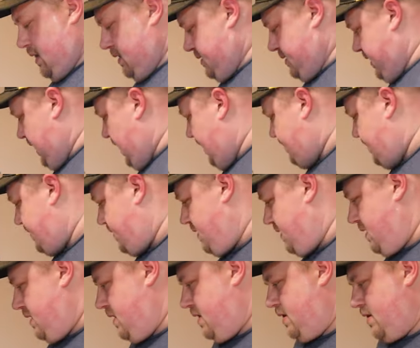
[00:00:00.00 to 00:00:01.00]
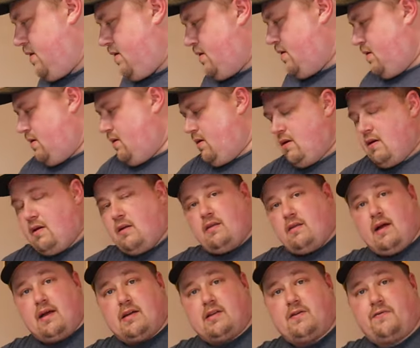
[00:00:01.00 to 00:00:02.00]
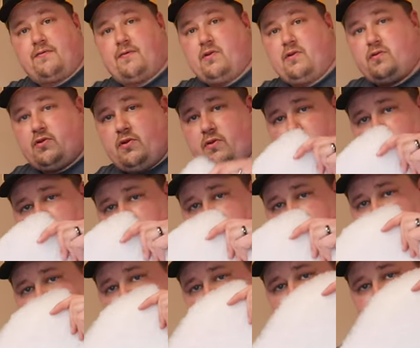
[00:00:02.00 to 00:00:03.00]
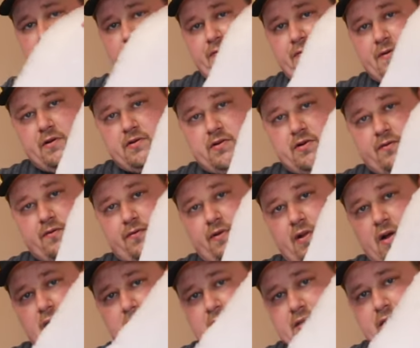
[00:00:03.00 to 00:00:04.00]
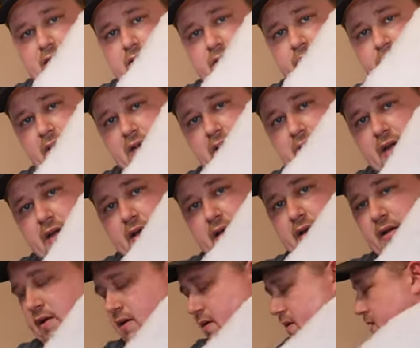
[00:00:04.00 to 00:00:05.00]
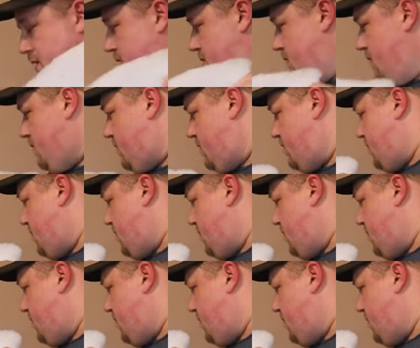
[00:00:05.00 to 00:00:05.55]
on top of the light diffuser, we're gonna put in the filter floss media, which